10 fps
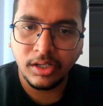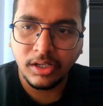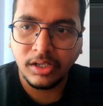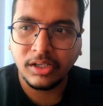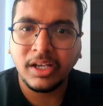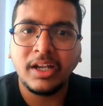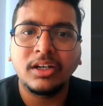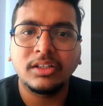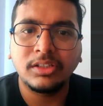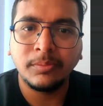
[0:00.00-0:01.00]
again
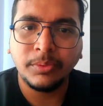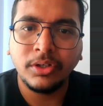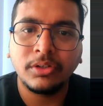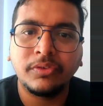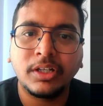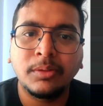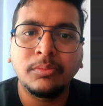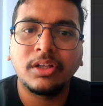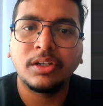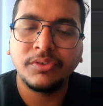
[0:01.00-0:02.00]
at the same point of time,
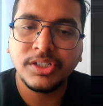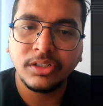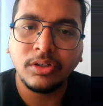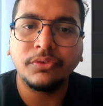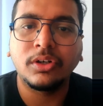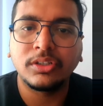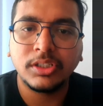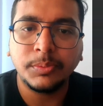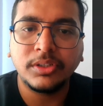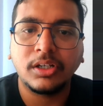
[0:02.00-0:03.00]
revision of
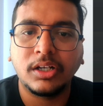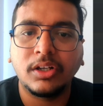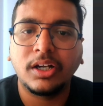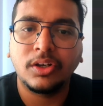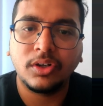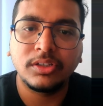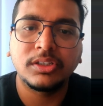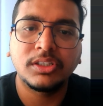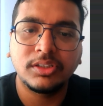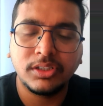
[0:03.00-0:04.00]
concepts across
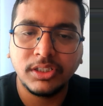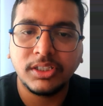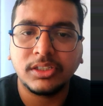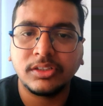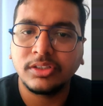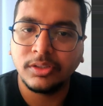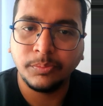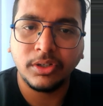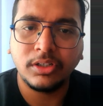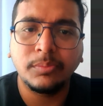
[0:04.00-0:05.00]
these three sections is
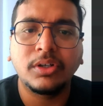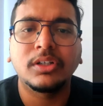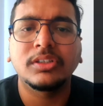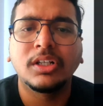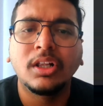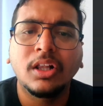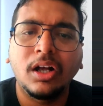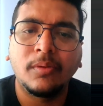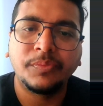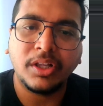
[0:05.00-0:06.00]
important, because
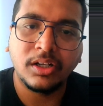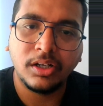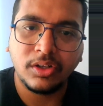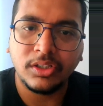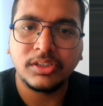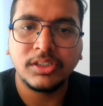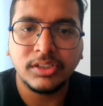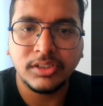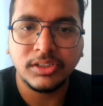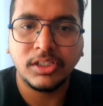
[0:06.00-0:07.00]
across these
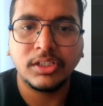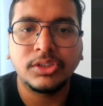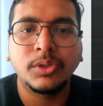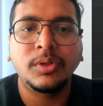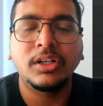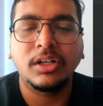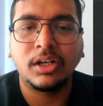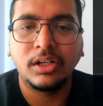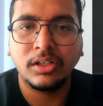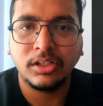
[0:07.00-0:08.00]
60 days you will
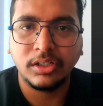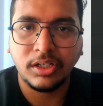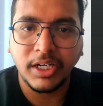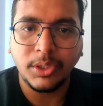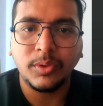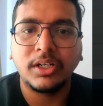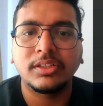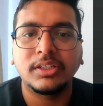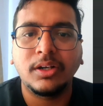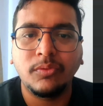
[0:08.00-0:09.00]
get to
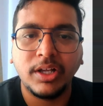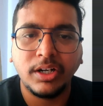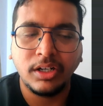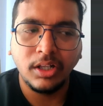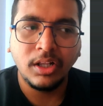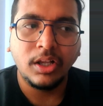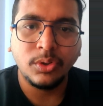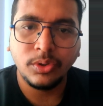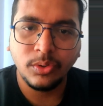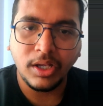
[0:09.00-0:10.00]
understand where
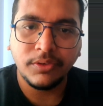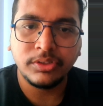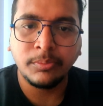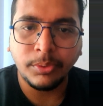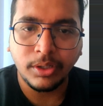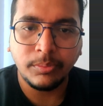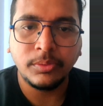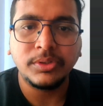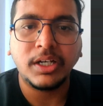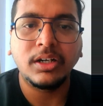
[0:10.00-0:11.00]
you have some
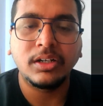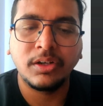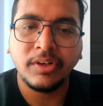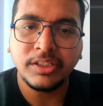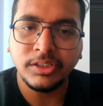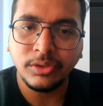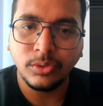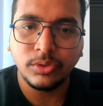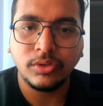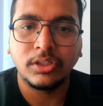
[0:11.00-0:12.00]
problems, and revising
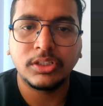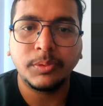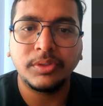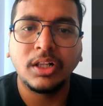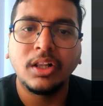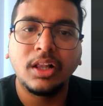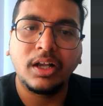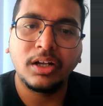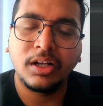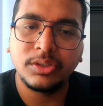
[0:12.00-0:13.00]
those concepts
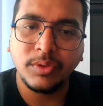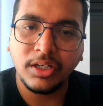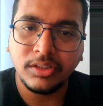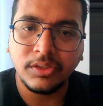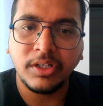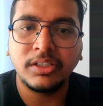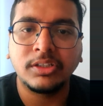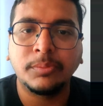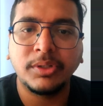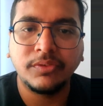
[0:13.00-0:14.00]
as well as
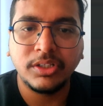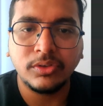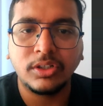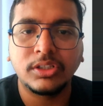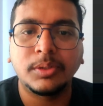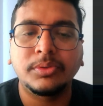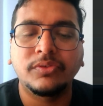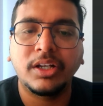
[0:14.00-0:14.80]
revising the previous concepts